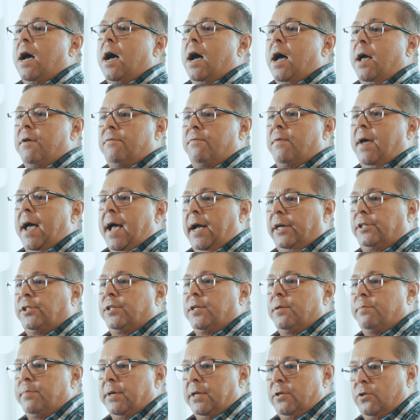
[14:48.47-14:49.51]
I've
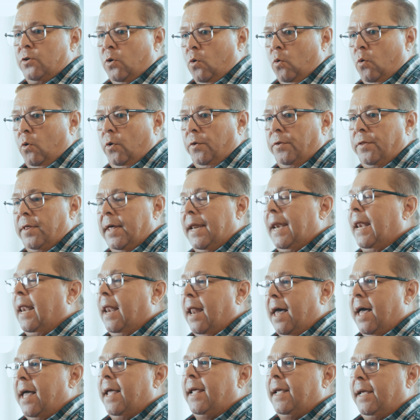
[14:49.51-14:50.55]
actually been told that
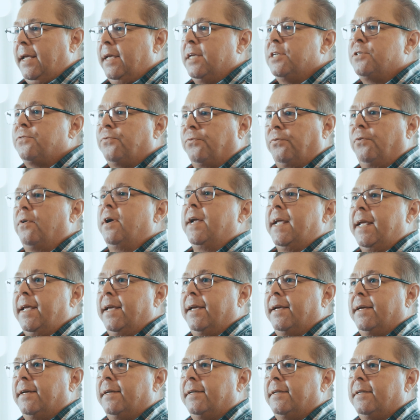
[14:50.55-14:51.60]
lying is free.
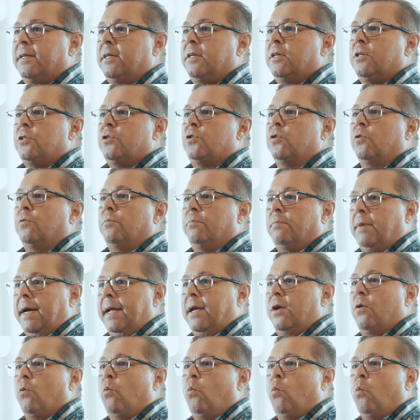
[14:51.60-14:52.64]
So
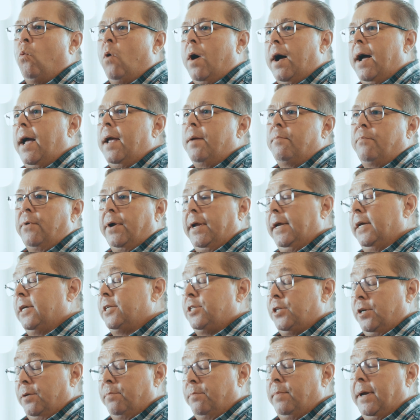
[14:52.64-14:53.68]
Mike, why bring
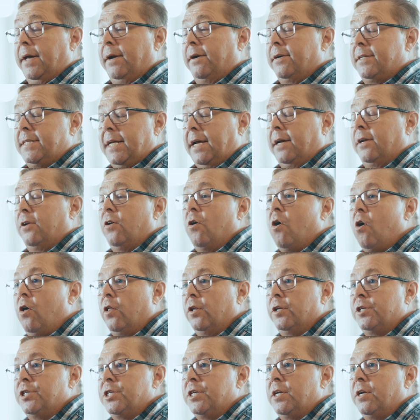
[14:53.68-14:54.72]
us your better
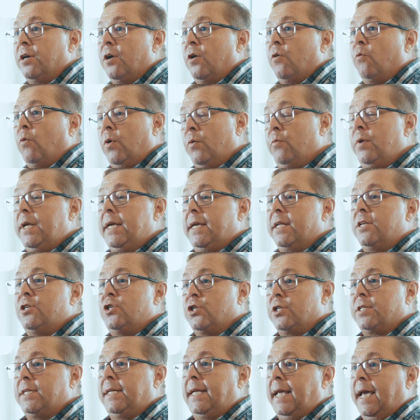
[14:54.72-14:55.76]
technology when we can
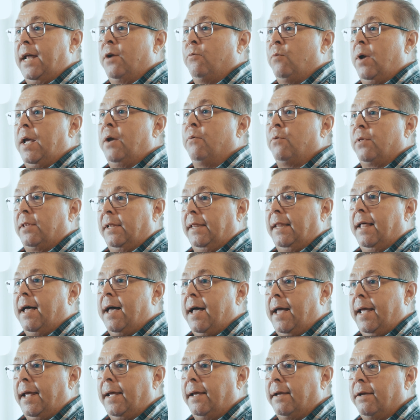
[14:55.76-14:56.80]
just get away with
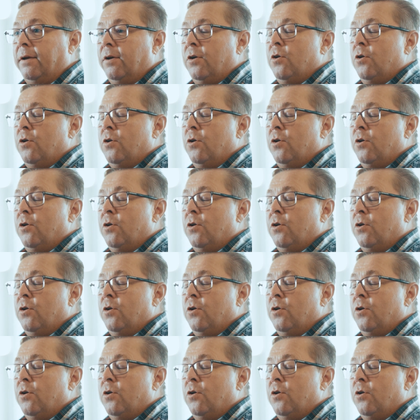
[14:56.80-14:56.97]
lying?